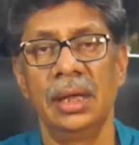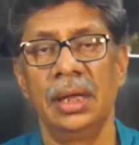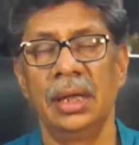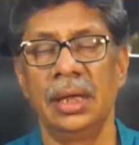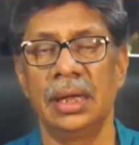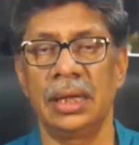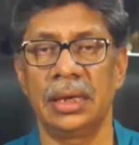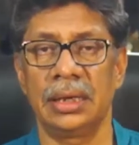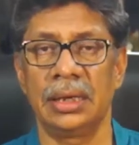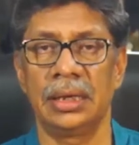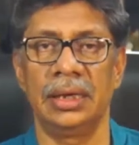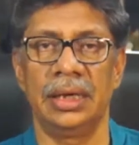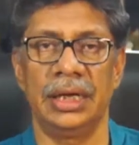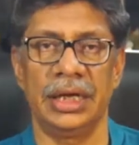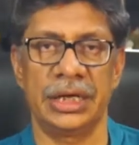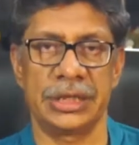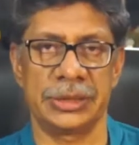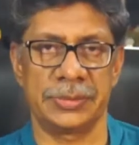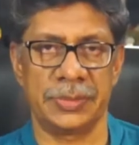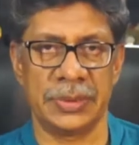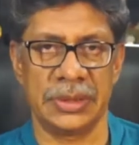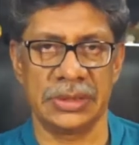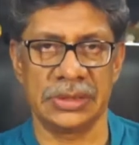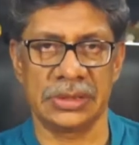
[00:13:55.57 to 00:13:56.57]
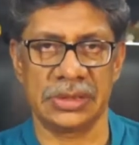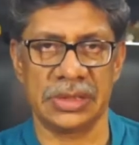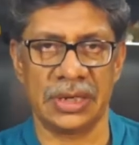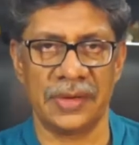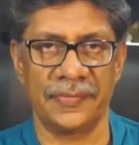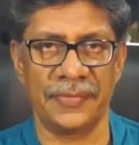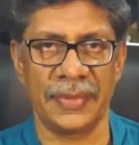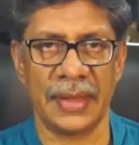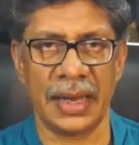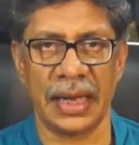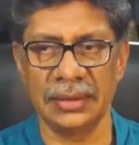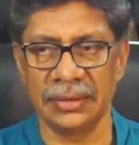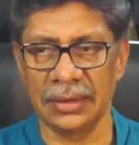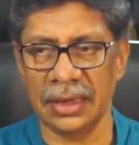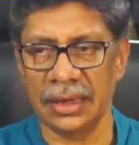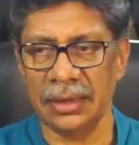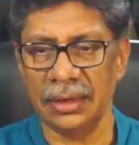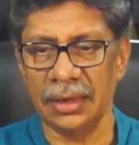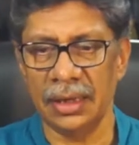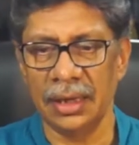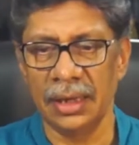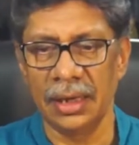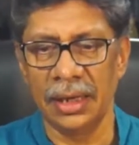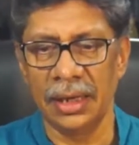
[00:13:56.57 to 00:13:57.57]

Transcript: aerial expanse. And then